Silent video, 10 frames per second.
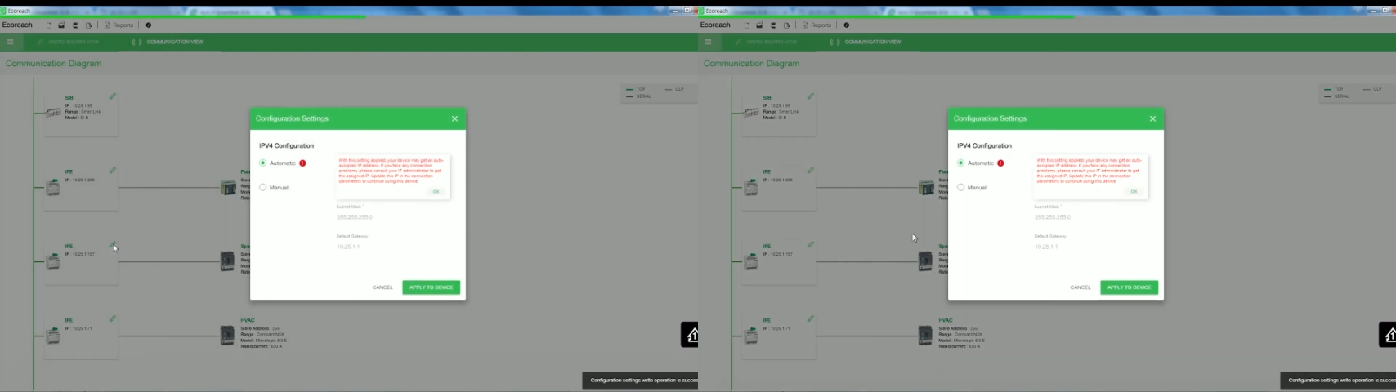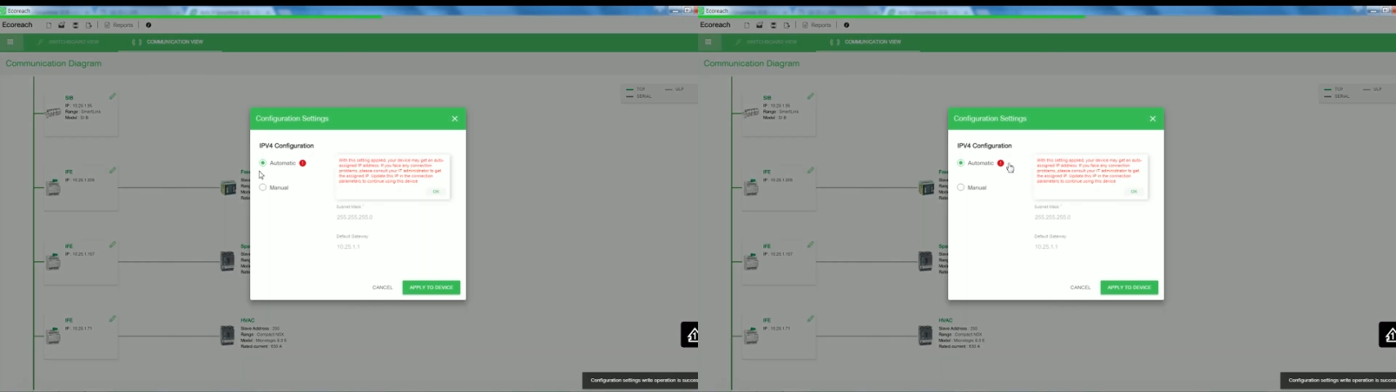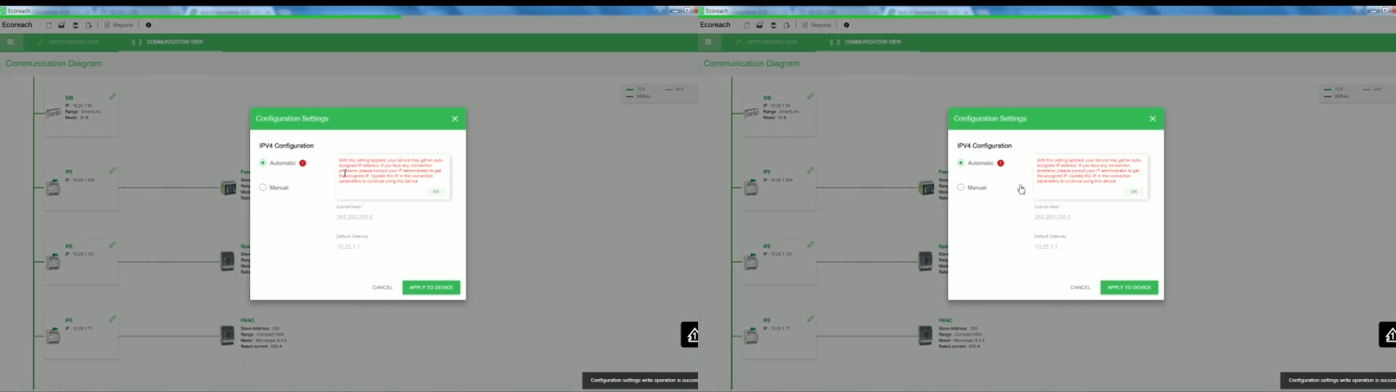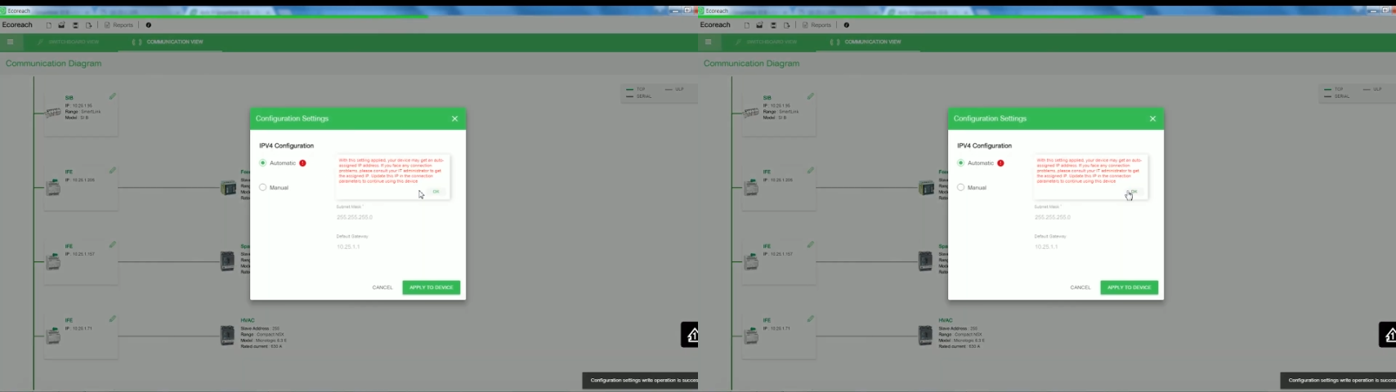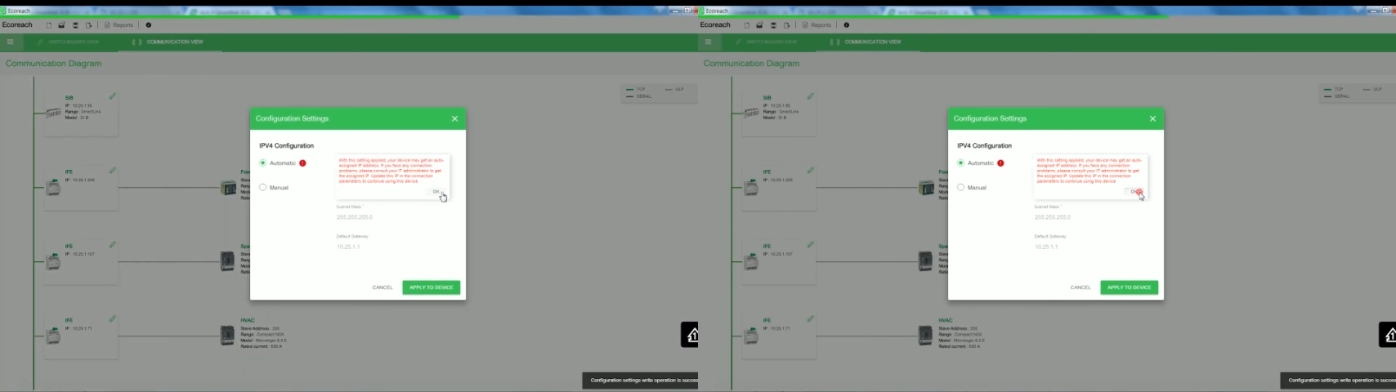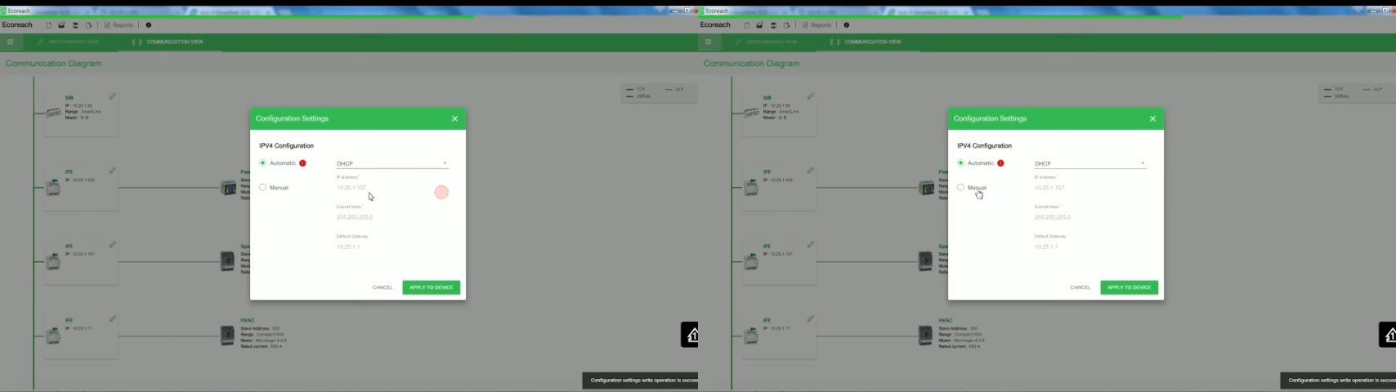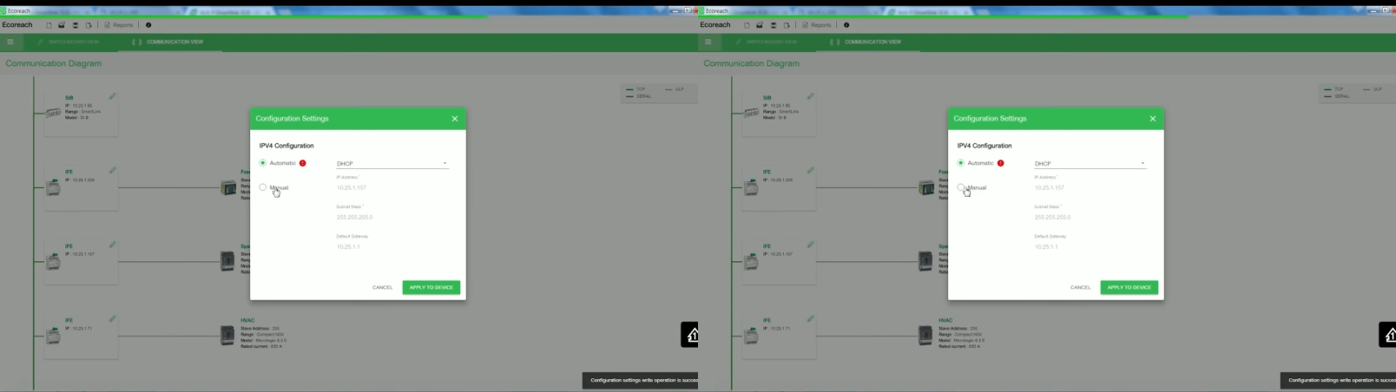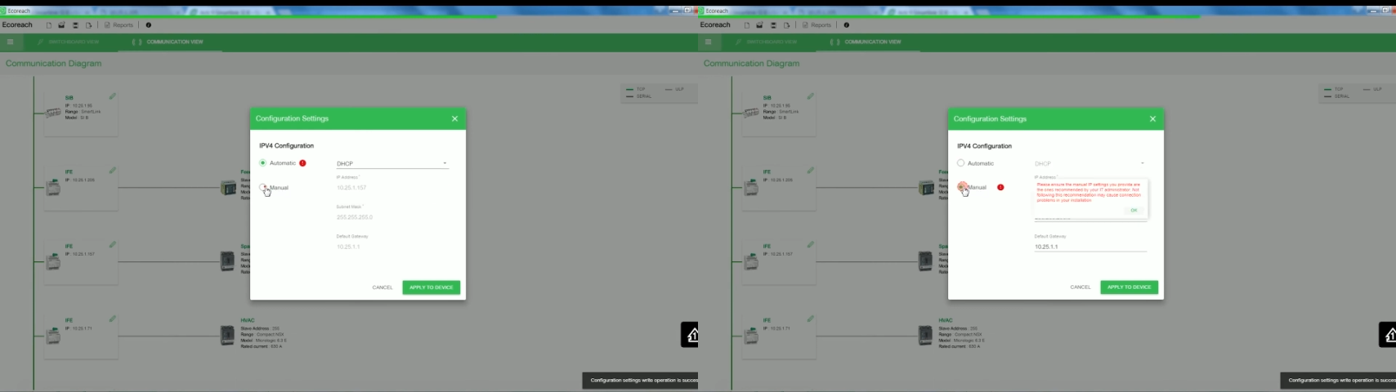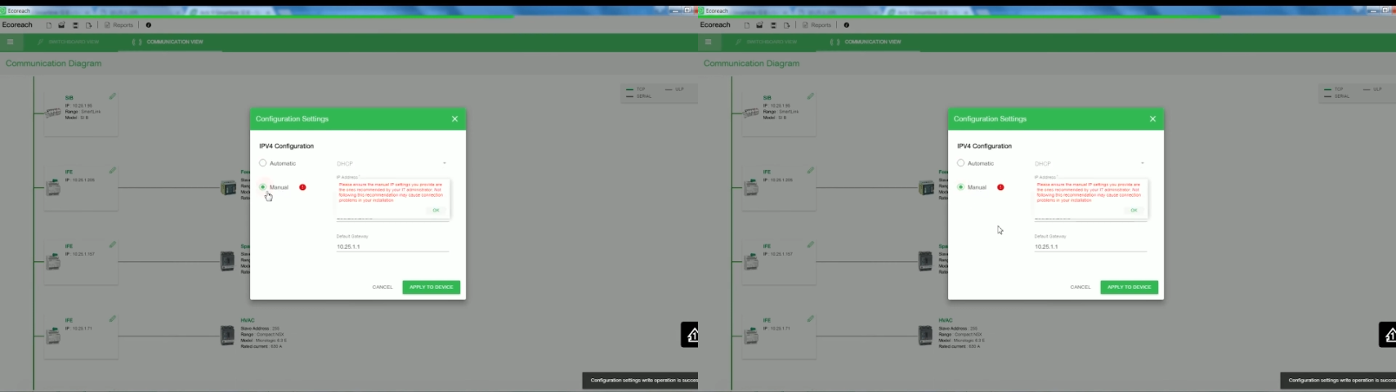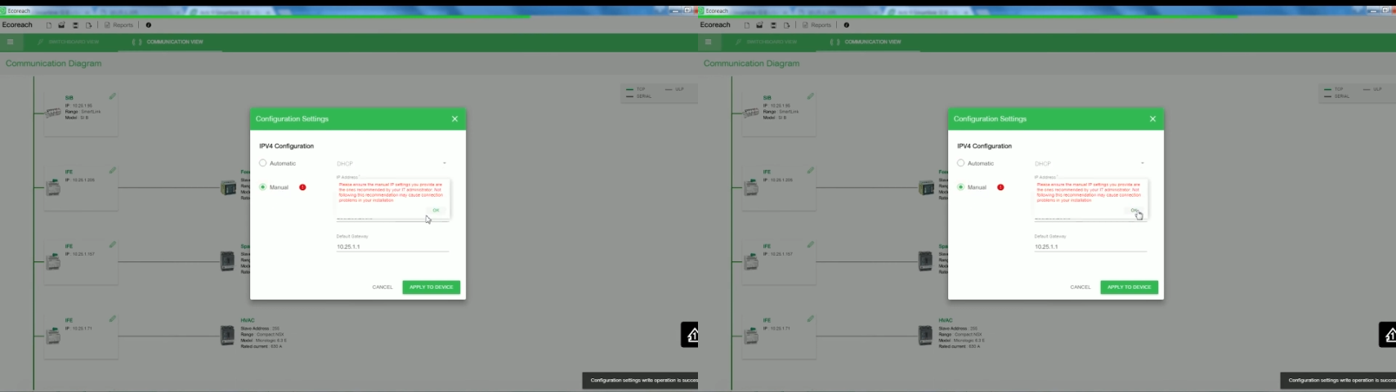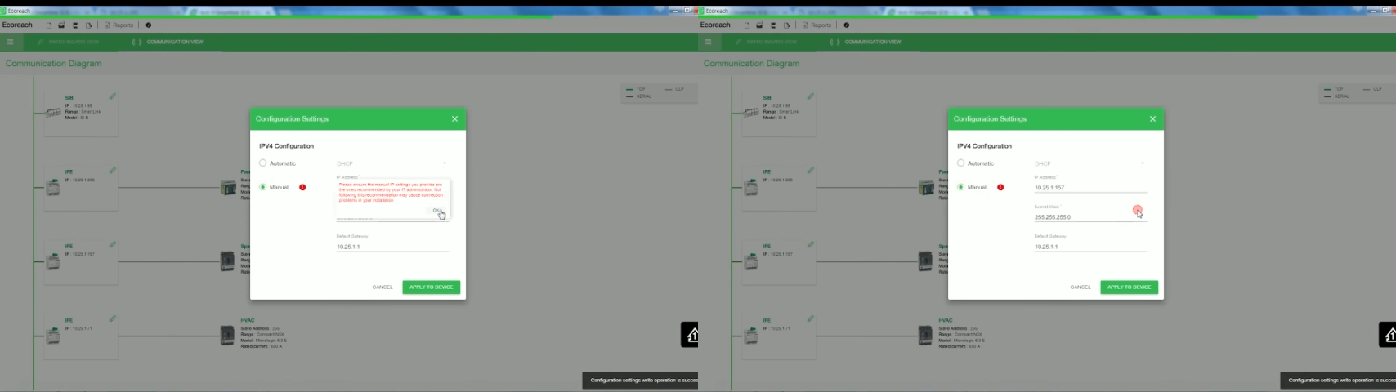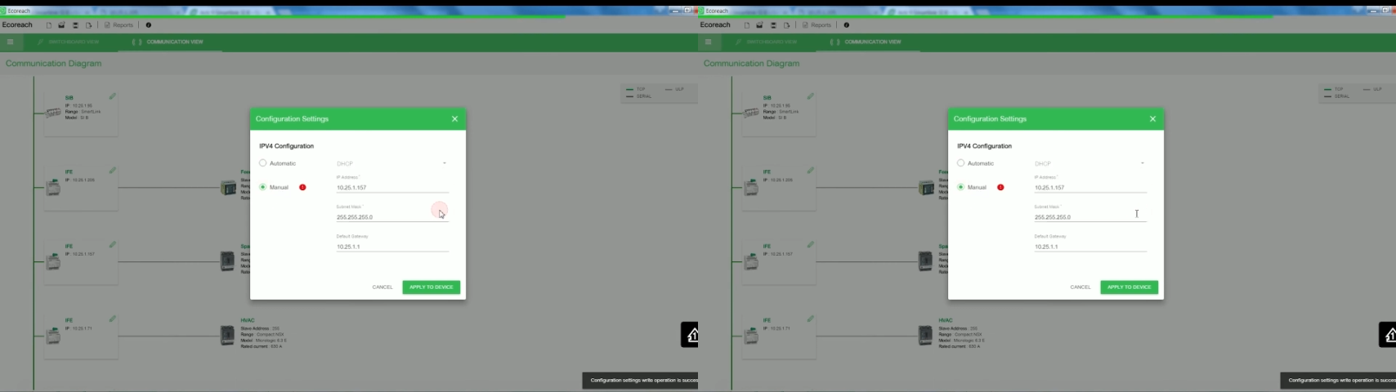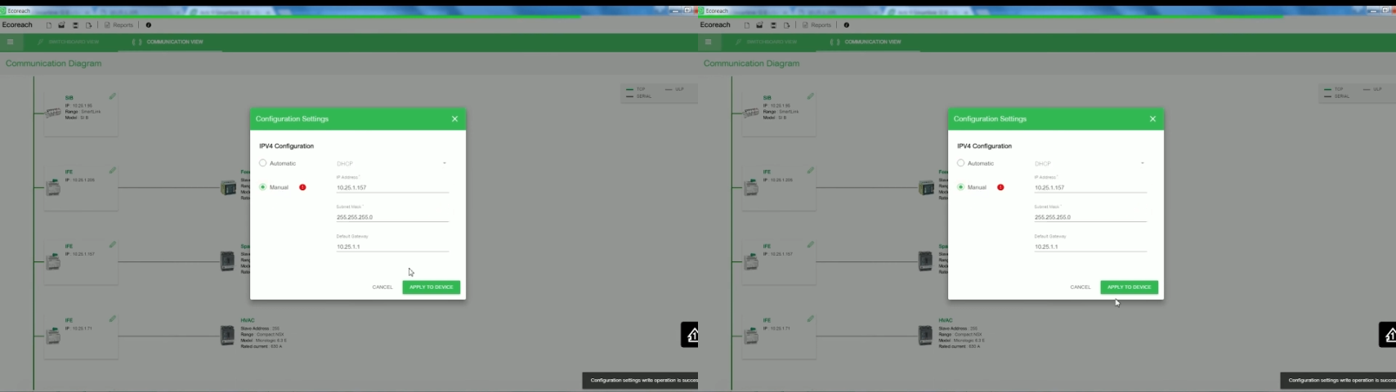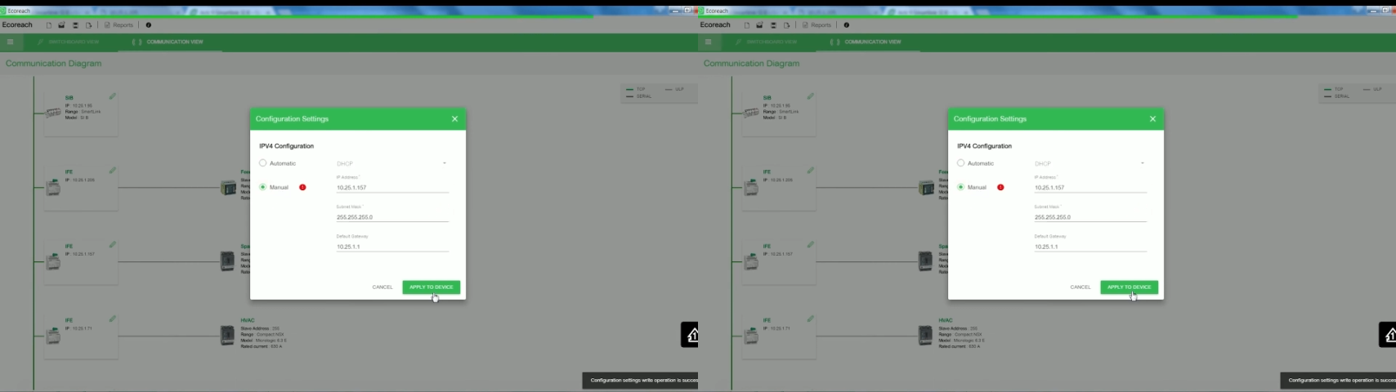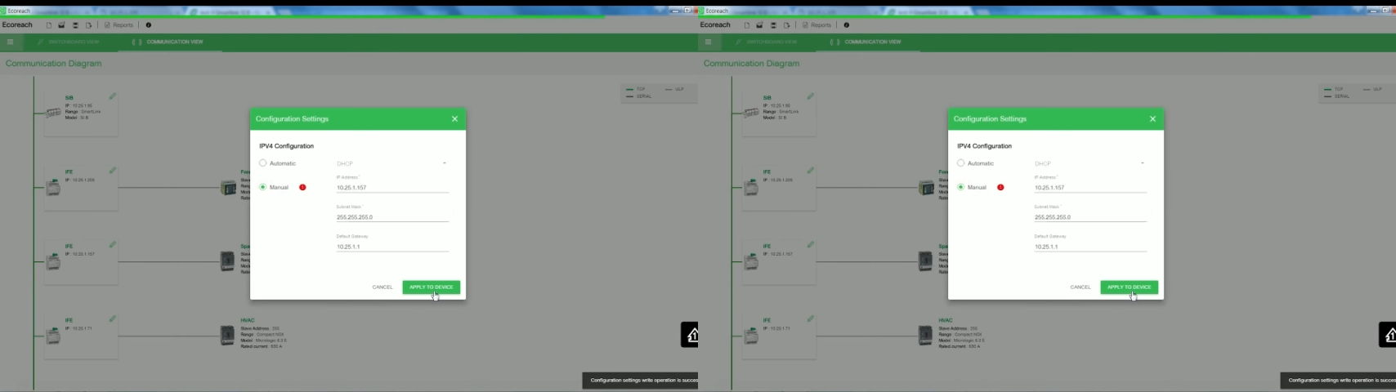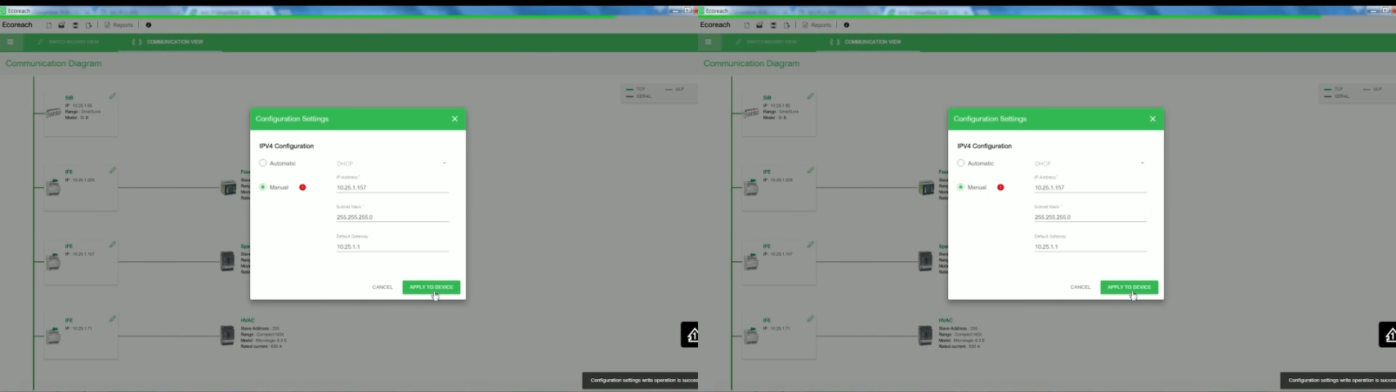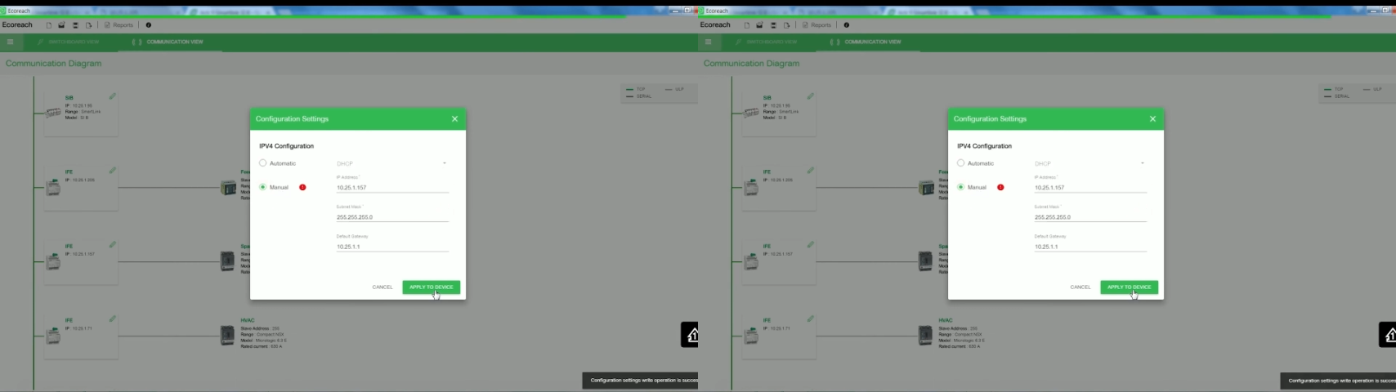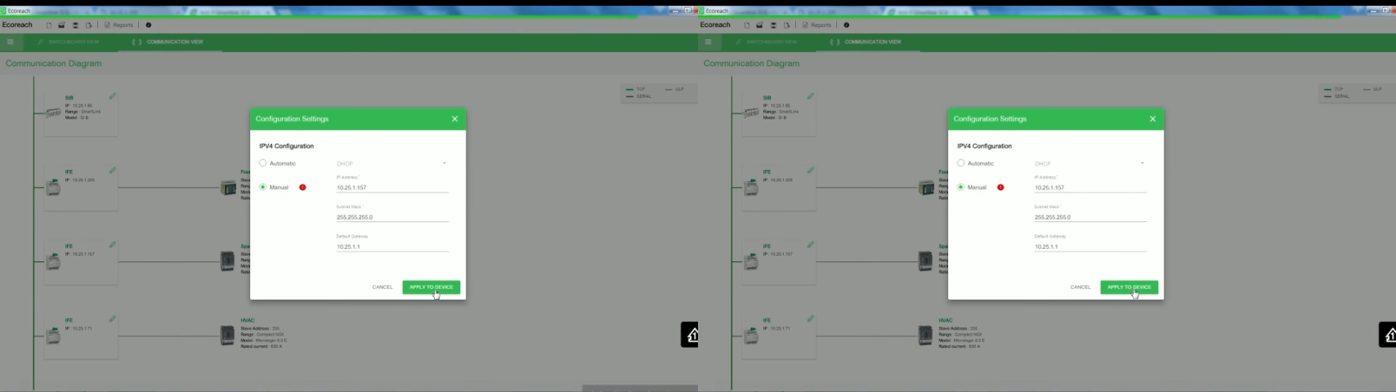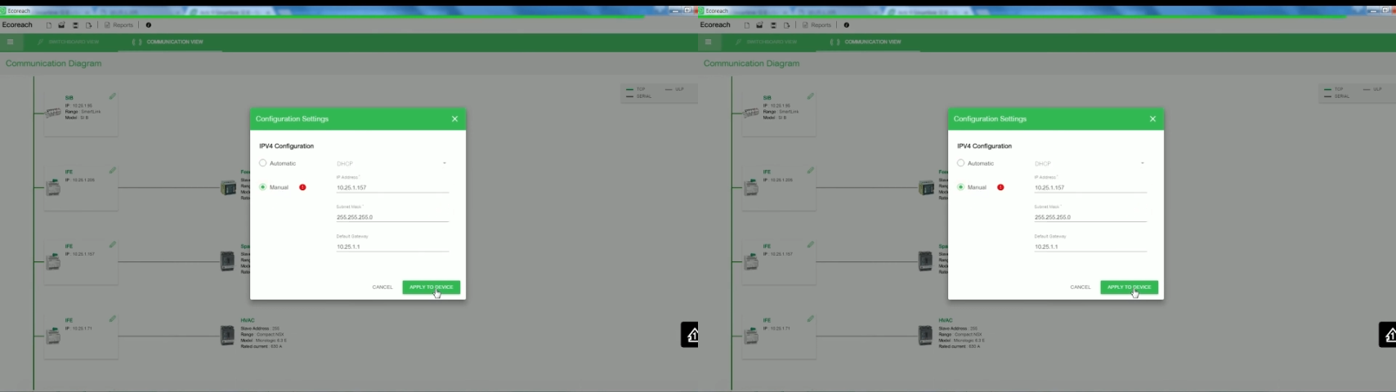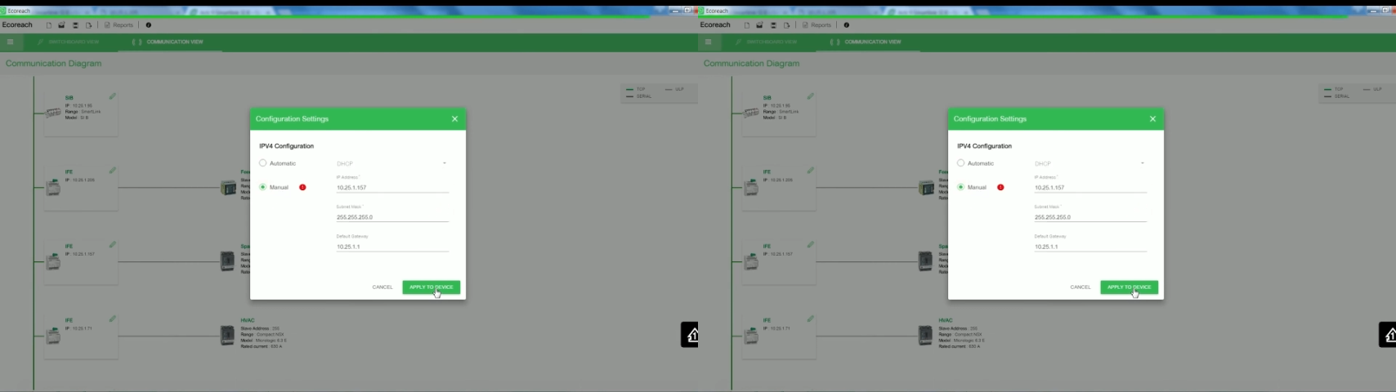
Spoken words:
(no speaker visible)